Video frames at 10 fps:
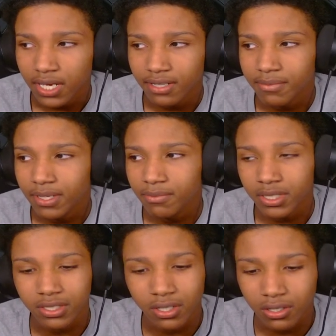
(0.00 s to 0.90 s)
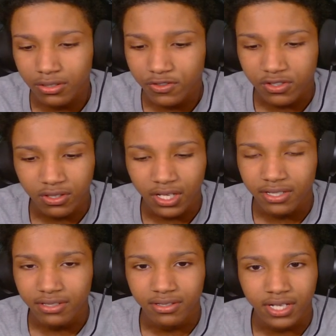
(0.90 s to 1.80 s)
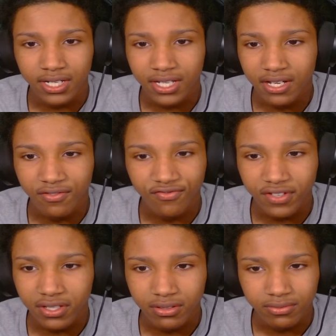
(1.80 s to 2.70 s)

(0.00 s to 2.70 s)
My dog's like, I gotta feed him.